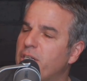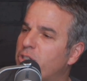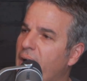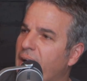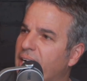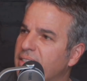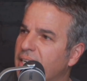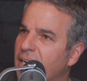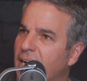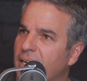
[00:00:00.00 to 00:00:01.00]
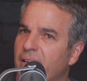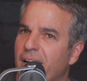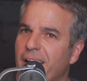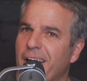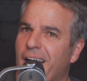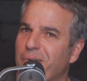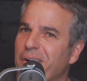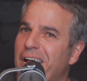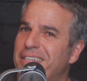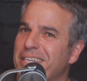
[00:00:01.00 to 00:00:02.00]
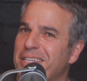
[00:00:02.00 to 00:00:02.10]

track because I, I, I realized that